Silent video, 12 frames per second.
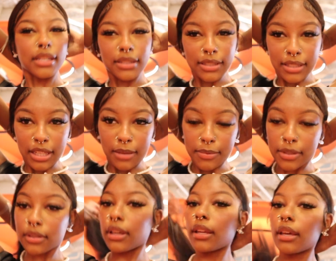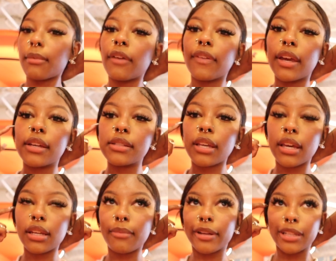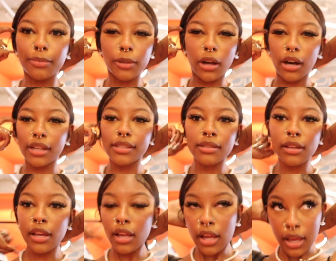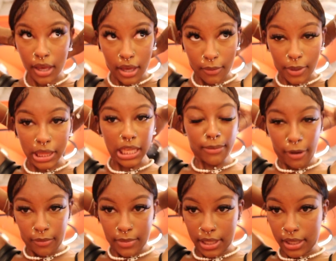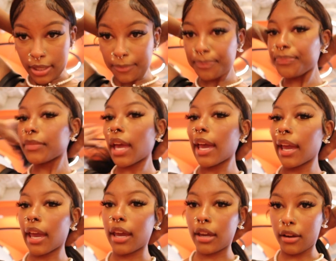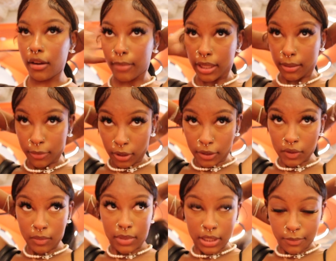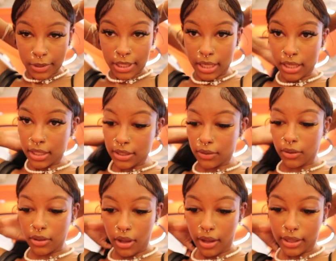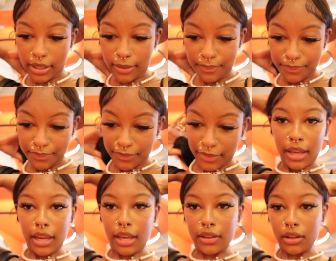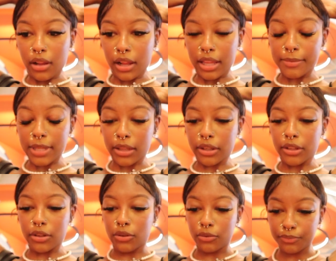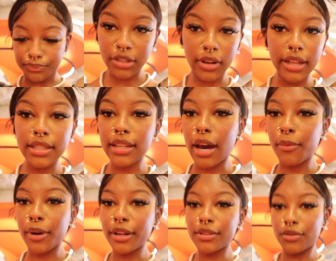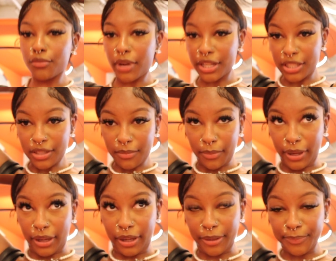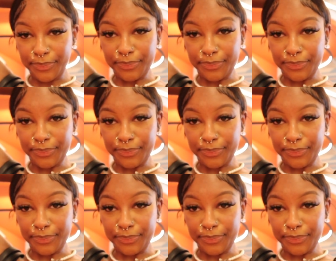it just keeps getting in my face and in my lip gloss. And one thing about me, I hate in my lip gloss, so I'm about to put it in this little claw clip. And the claw clip's hella cute. I try to not wear it too much, but